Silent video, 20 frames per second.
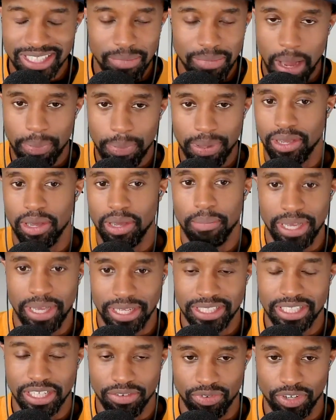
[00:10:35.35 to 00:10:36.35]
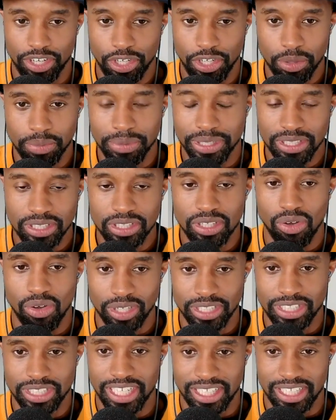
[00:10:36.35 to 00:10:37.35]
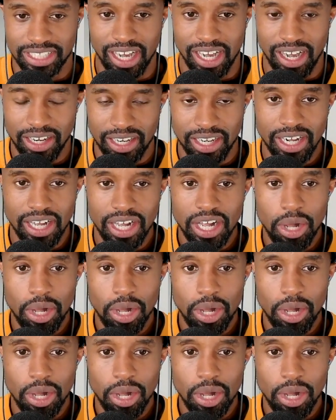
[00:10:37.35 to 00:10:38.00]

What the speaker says: It might be a bit different humans on TikTok,